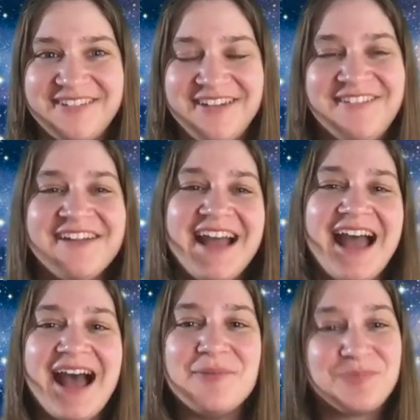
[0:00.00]
we go.
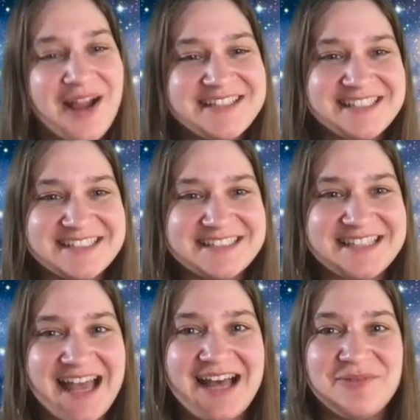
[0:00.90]
Prizes.
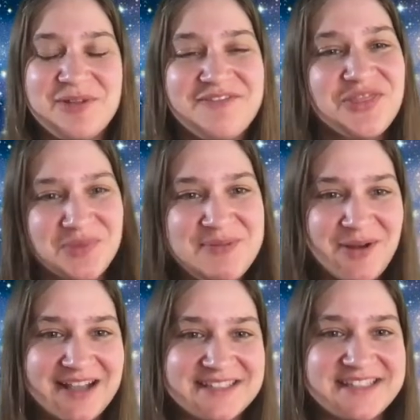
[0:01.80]
We have 3
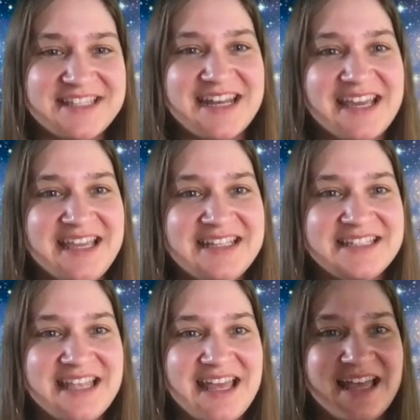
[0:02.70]
prizes tonight.
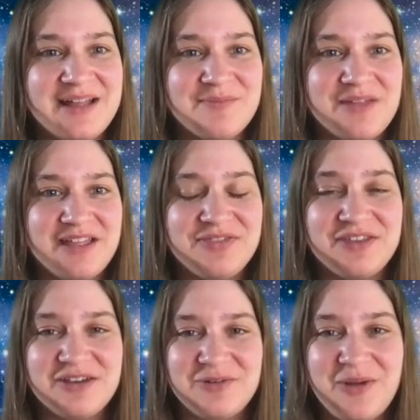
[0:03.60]

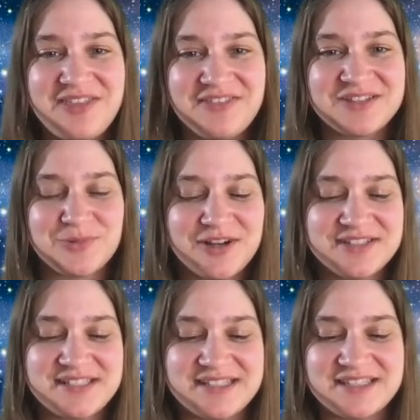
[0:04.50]
The way that this
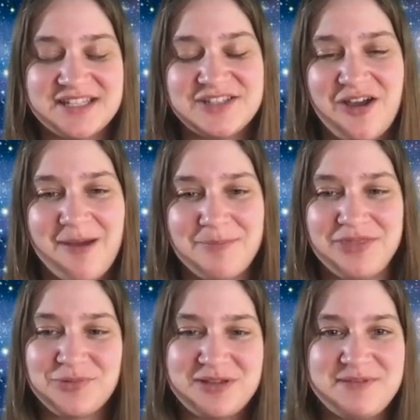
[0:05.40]
works is the top
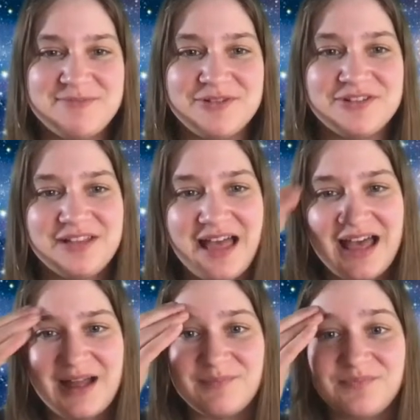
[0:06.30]
3 people,
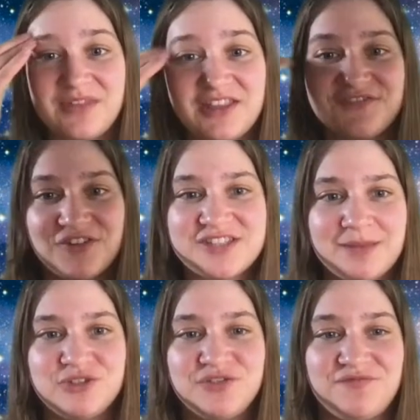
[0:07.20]
it's first
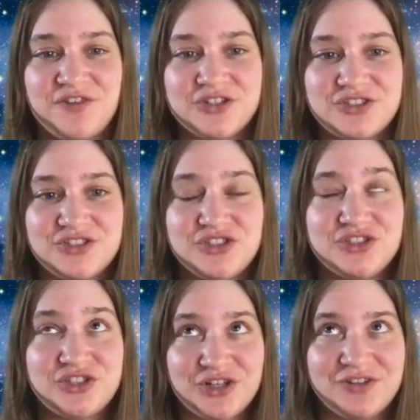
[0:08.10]
come, first
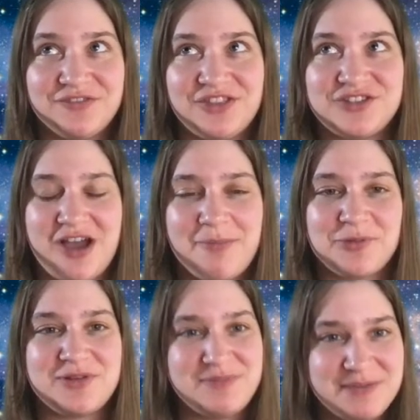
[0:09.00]
serve for the top
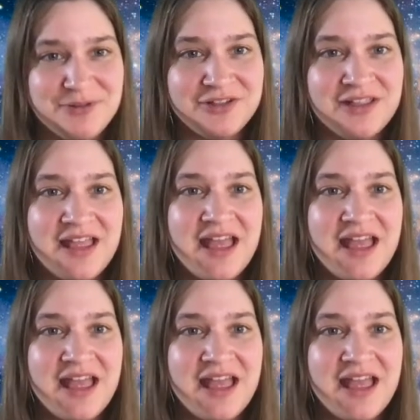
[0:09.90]
3 people.